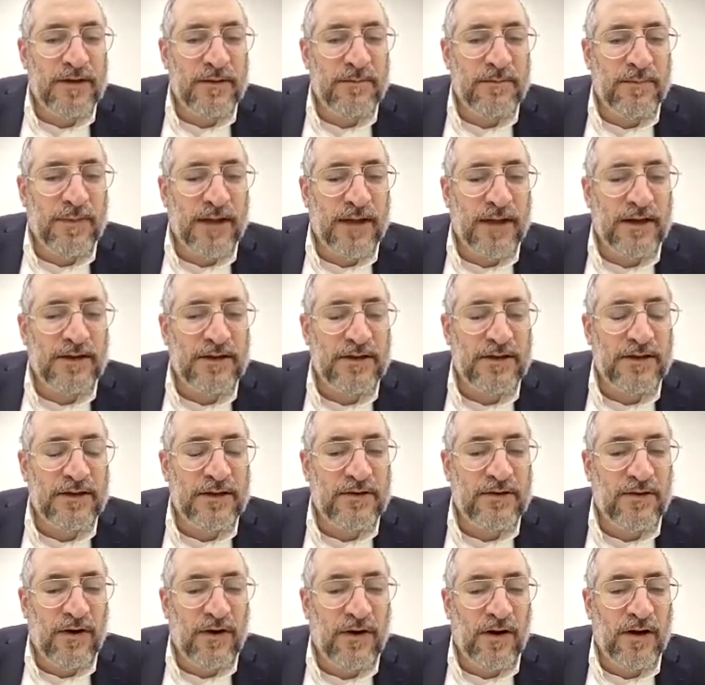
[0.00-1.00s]
His
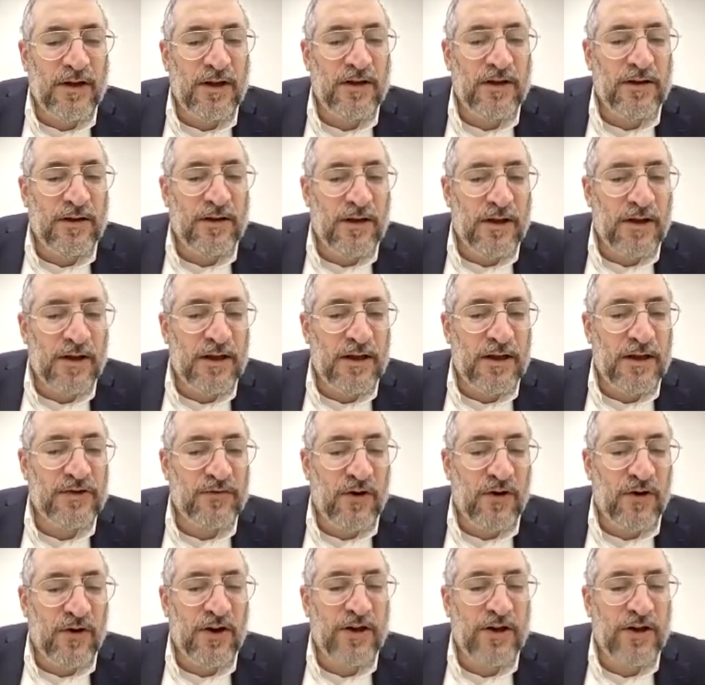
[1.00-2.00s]
Peleshes
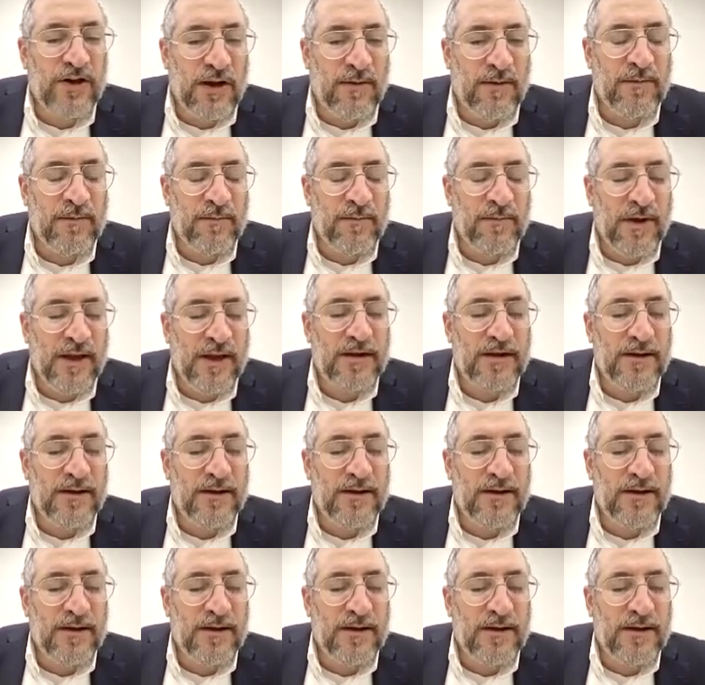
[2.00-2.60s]
Hisroi. I'm going